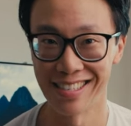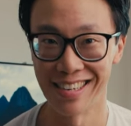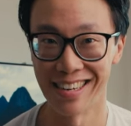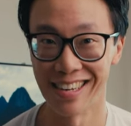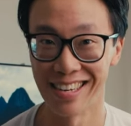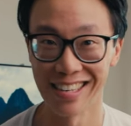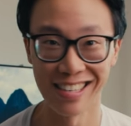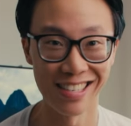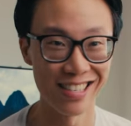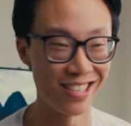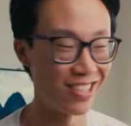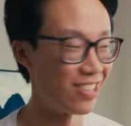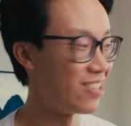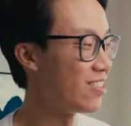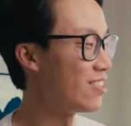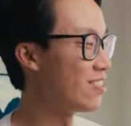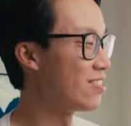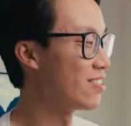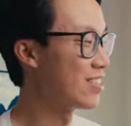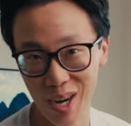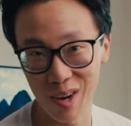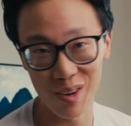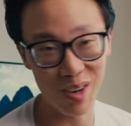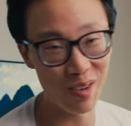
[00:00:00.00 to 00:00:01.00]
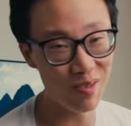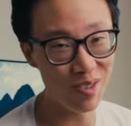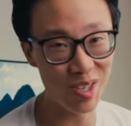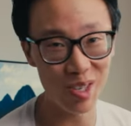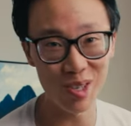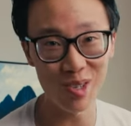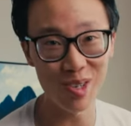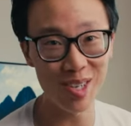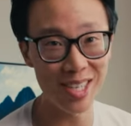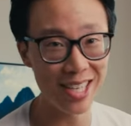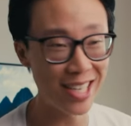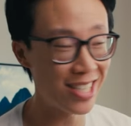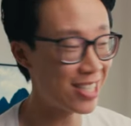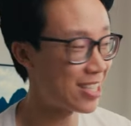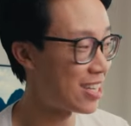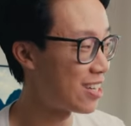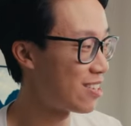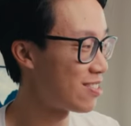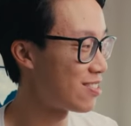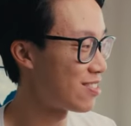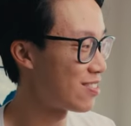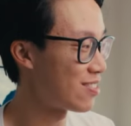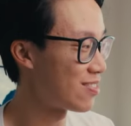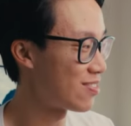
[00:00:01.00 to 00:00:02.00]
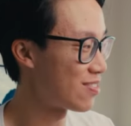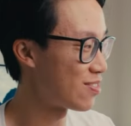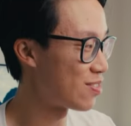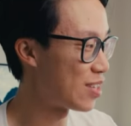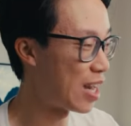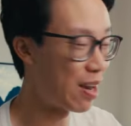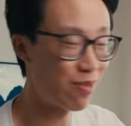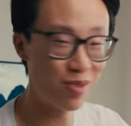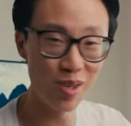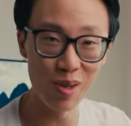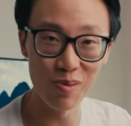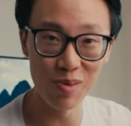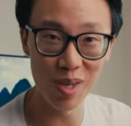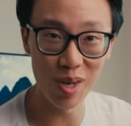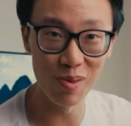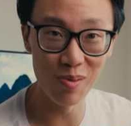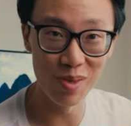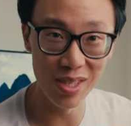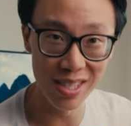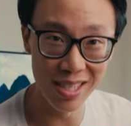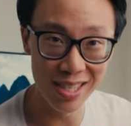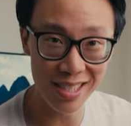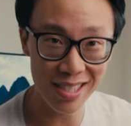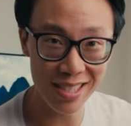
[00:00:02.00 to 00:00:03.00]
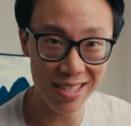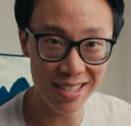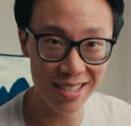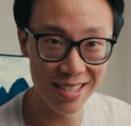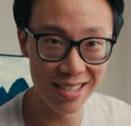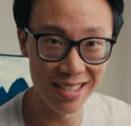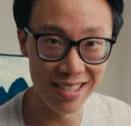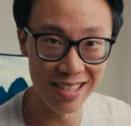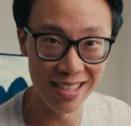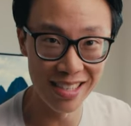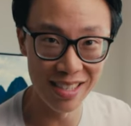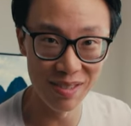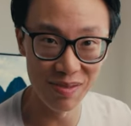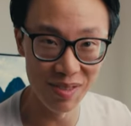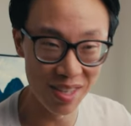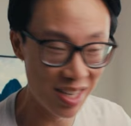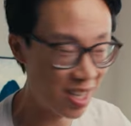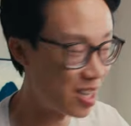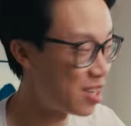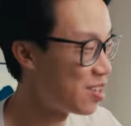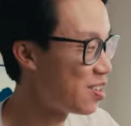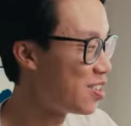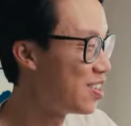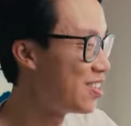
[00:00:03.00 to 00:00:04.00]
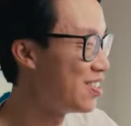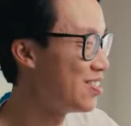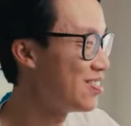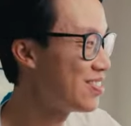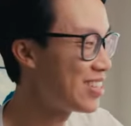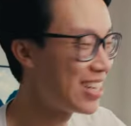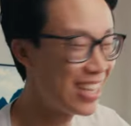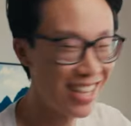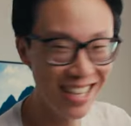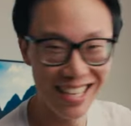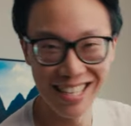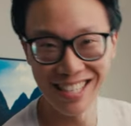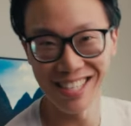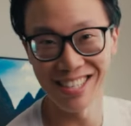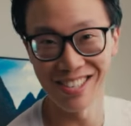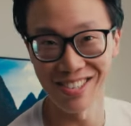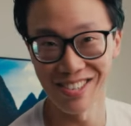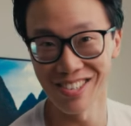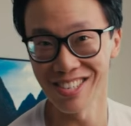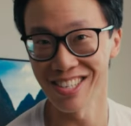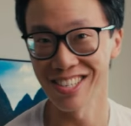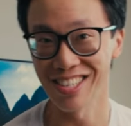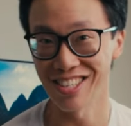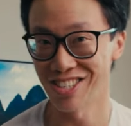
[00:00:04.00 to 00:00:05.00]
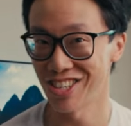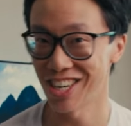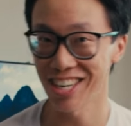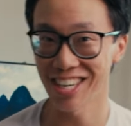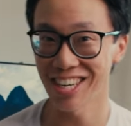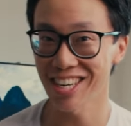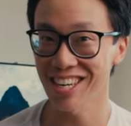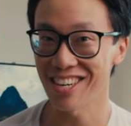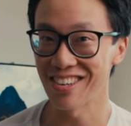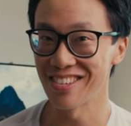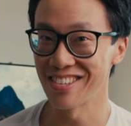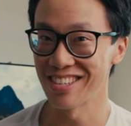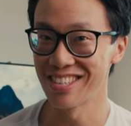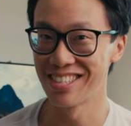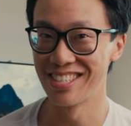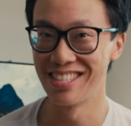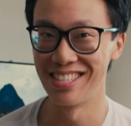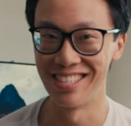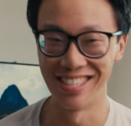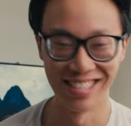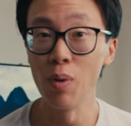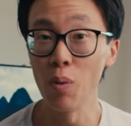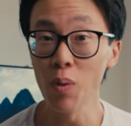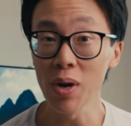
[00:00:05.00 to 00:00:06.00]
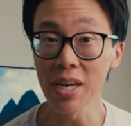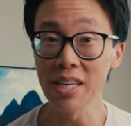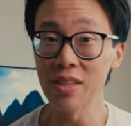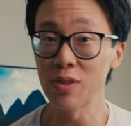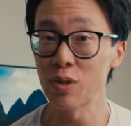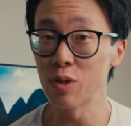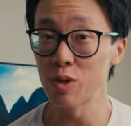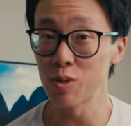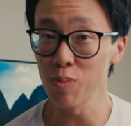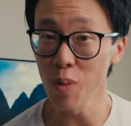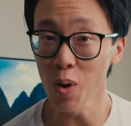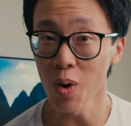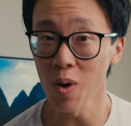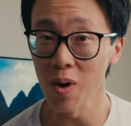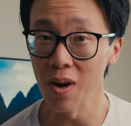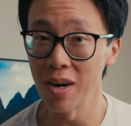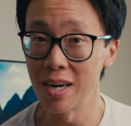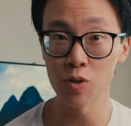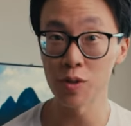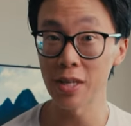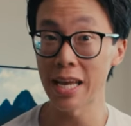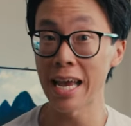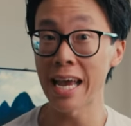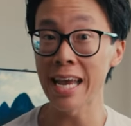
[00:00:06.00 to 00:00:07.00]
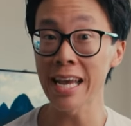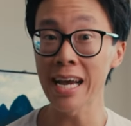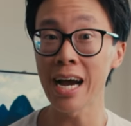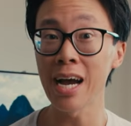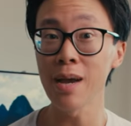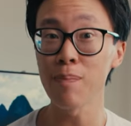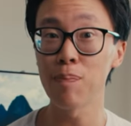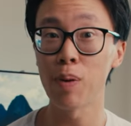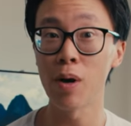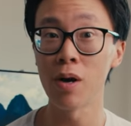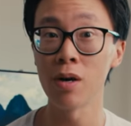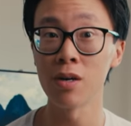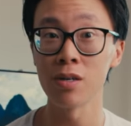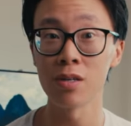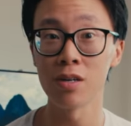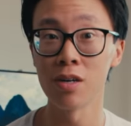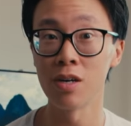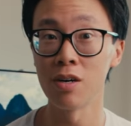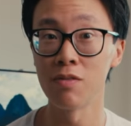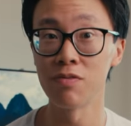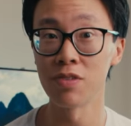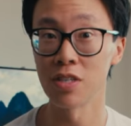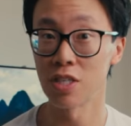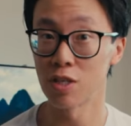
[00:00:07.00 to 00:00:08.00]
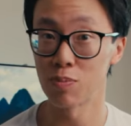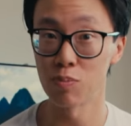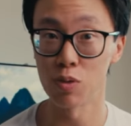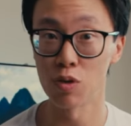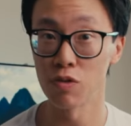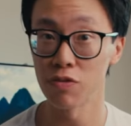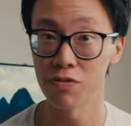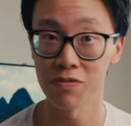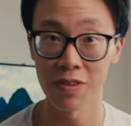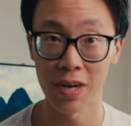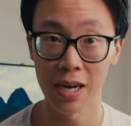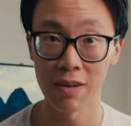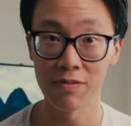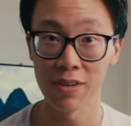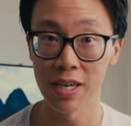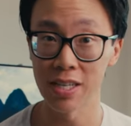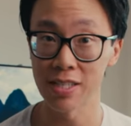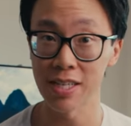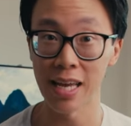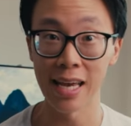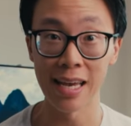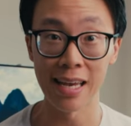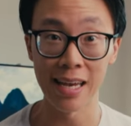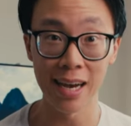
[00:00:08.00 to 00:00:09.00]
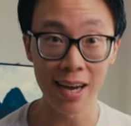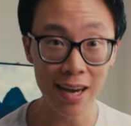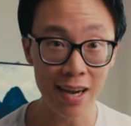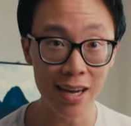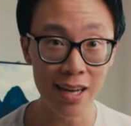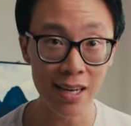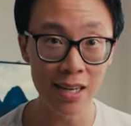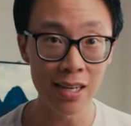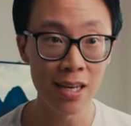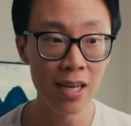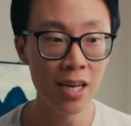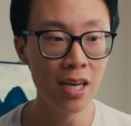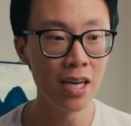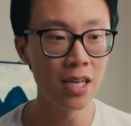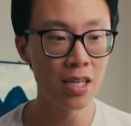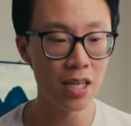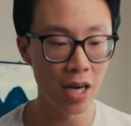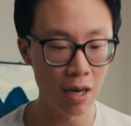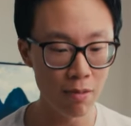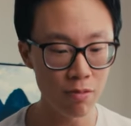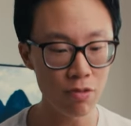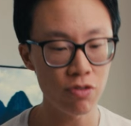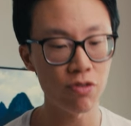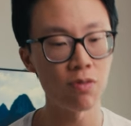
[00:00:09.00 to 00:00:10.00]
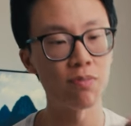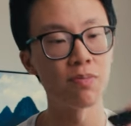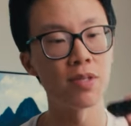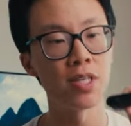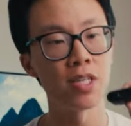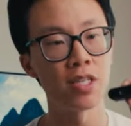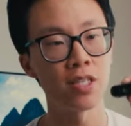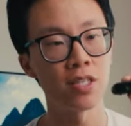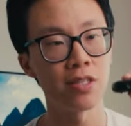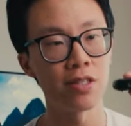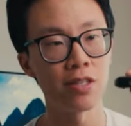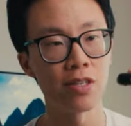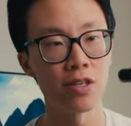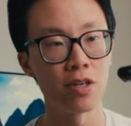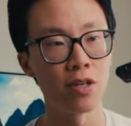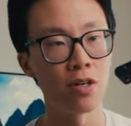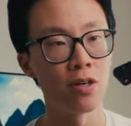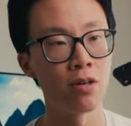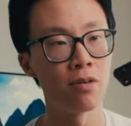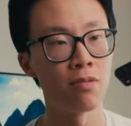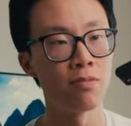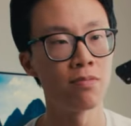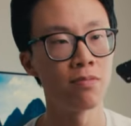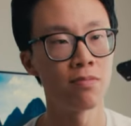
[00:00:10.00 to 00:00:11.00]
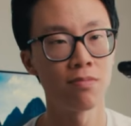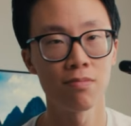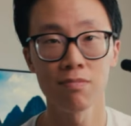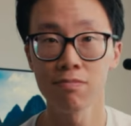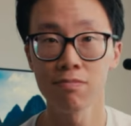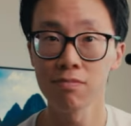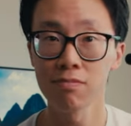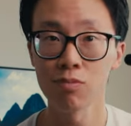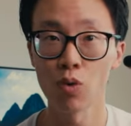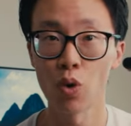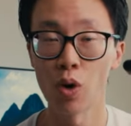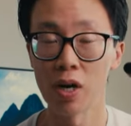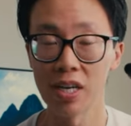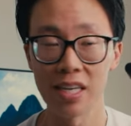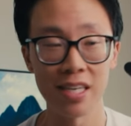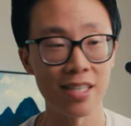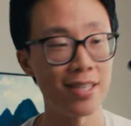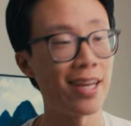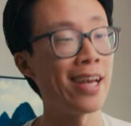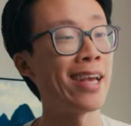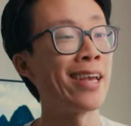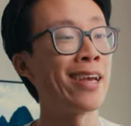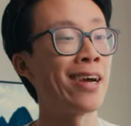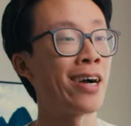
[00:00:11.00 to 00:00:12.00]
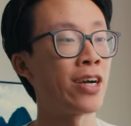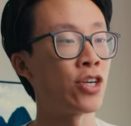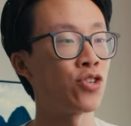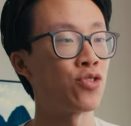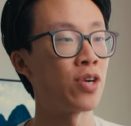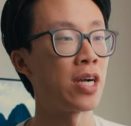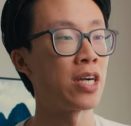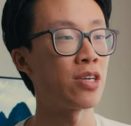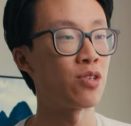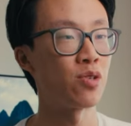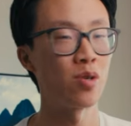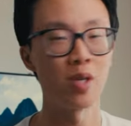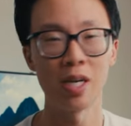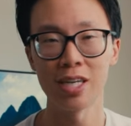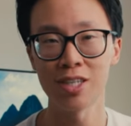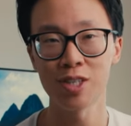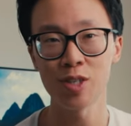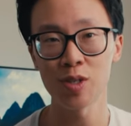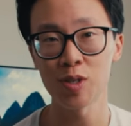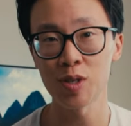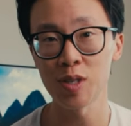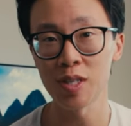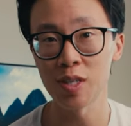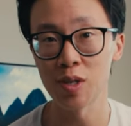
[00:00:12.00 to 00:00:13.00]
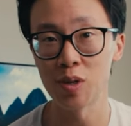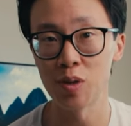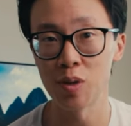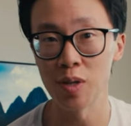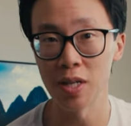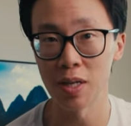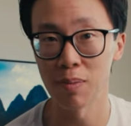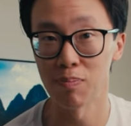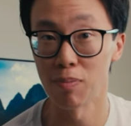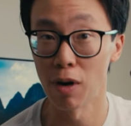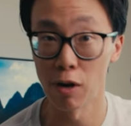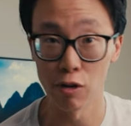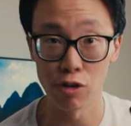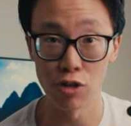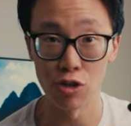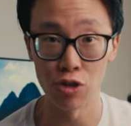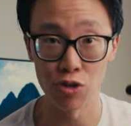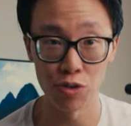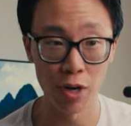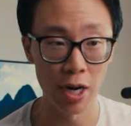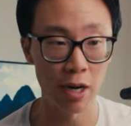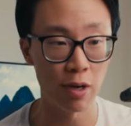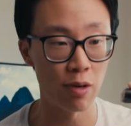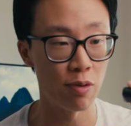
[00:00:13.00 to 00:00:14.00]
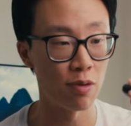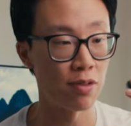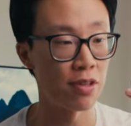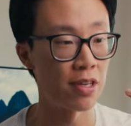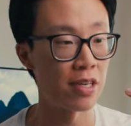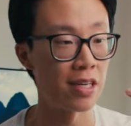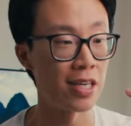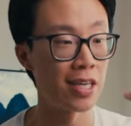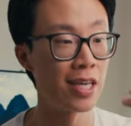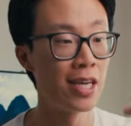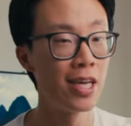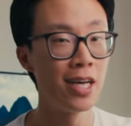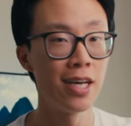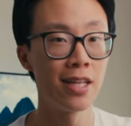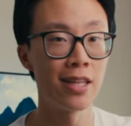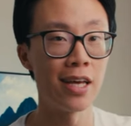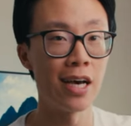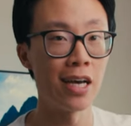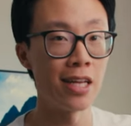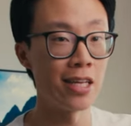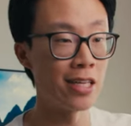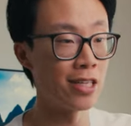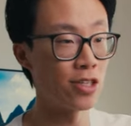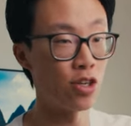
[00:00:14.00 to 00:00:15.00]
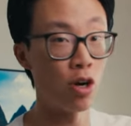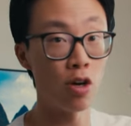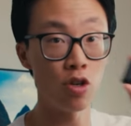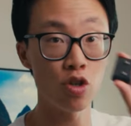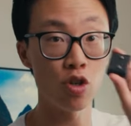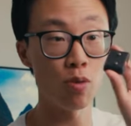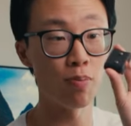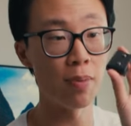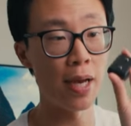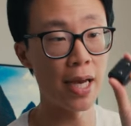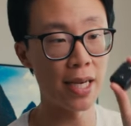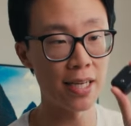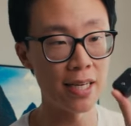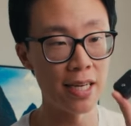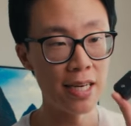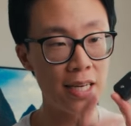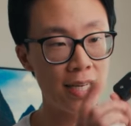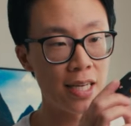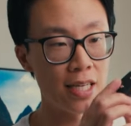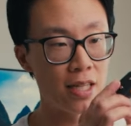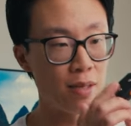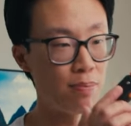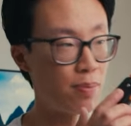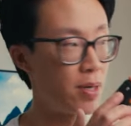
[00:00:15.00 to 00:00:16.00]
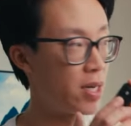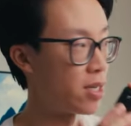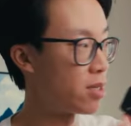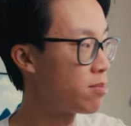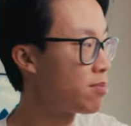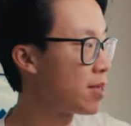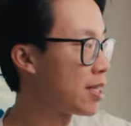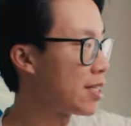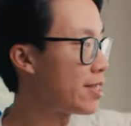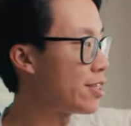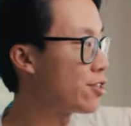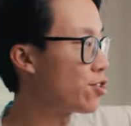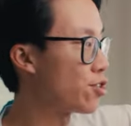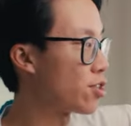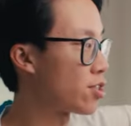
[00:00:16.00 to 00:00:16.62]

right? So I'll give it to you to test out after I'm done with this video, so you can check it out. But wait, there's more. So the AI part of the Smooth 5S AI comes from this little, AI tracker. It's just a little like motion tracker thing that is also magnetic at the bottom, and it